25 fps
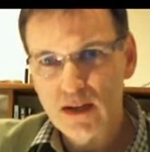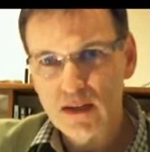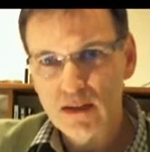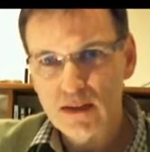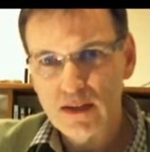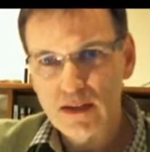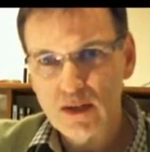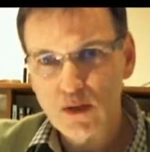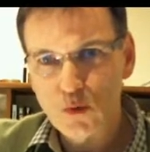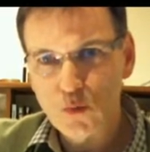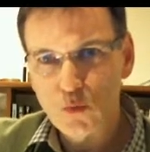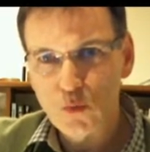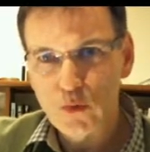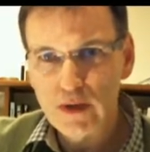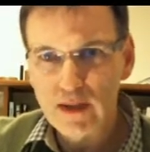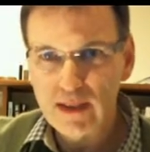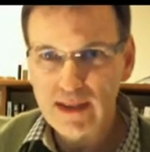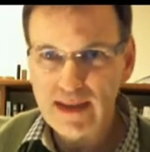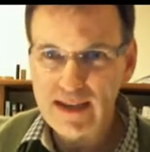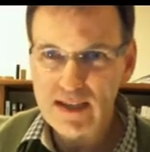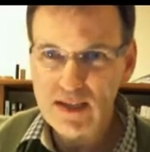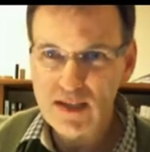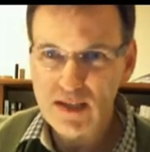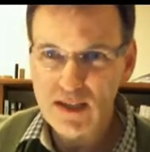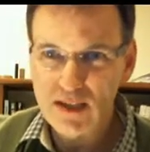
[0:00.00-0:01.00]
they don't
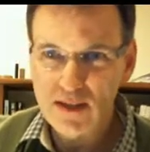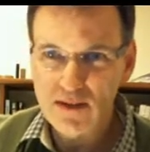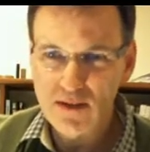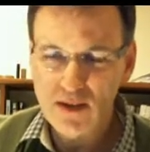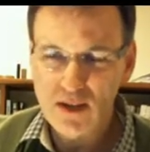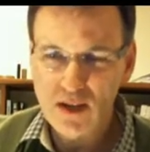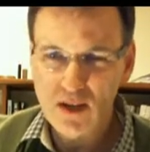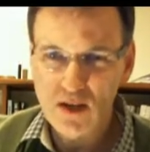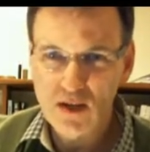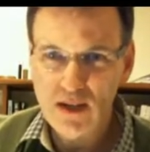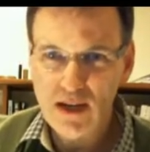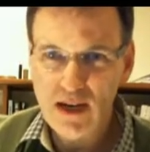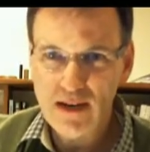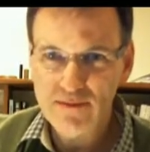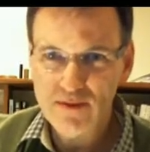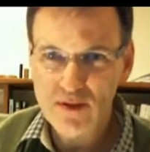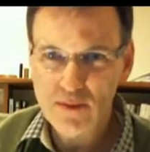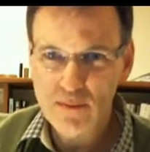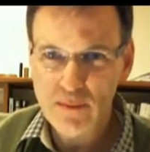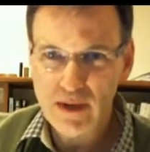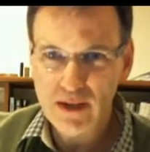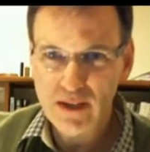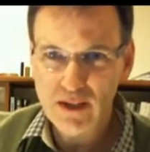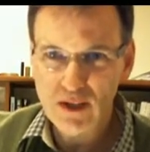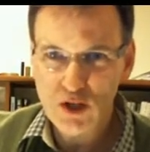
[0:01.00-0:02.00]
realize that they're going to have to
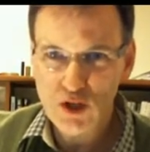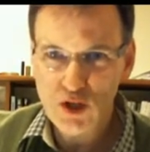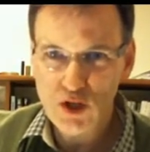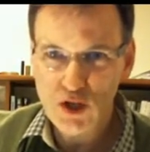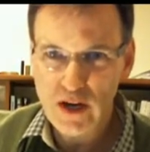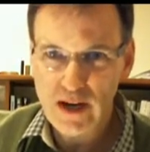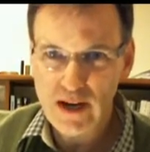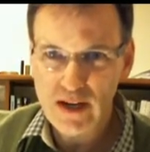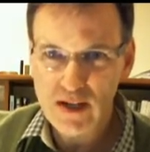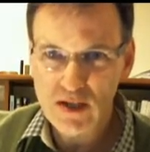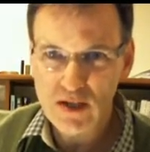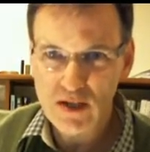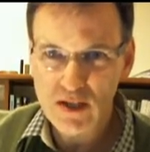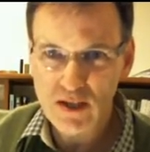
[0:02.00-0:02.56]
make the change